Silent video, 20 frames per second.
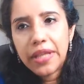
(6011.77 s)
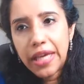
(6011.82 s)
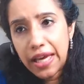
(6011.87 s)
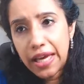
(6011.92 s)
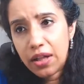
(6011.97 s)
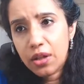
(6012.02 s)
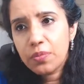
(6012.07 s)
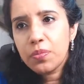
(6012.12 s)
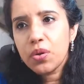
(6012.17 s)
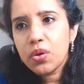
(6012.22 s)

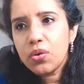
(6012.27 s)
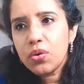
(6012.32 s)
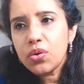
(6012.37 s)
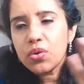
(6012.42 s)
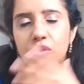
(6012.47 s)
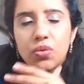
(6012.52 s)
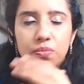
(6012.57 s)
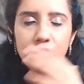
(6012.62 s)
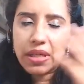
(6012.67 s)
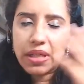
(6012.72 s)
help you
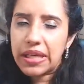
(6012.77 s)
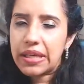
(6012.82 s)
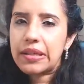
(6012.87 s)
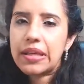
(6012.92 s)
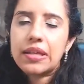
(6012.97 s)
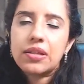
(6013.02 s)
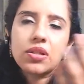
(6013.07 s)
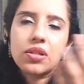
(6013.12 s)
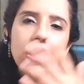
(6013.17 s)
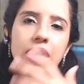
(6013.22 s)
to make
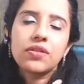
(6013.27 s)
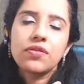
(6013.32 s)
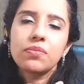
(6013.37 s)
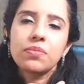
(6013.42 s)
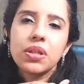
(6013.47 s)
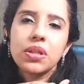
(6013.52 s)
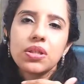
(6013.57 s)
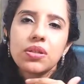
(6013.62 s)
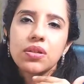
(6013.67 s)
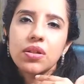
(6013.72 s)
that
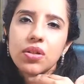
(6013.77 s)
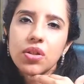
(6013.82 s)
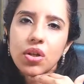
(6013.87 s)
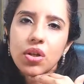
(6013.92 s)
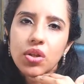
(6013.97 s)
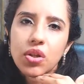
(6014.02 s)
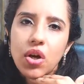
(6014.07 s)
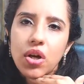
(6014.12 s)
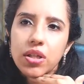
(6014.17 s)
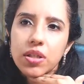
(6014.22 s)
transformation in
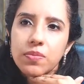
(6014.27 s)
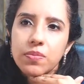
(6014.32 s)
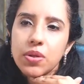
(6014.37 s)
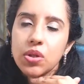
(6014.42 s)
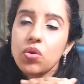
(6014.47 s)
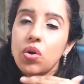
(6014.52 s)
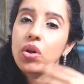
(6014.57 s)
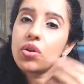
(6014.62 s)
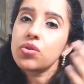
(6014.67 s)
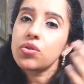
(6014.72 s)
your thoughts, but
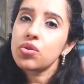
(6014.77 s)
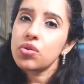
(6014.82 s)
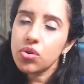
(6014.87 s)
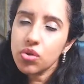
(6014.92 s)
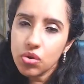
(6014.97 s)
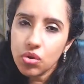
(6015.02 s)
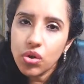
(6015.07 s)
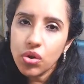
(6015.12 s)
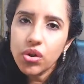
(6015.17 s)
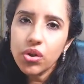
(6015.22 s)
to also
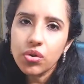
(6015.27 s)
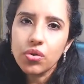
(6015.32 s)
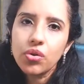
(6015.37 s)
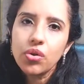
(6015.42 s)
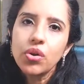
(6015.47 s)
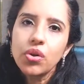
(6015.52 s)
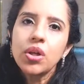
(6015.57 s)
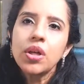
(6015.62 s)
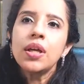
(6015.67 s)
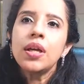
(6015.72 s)
show
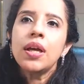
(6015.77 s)
you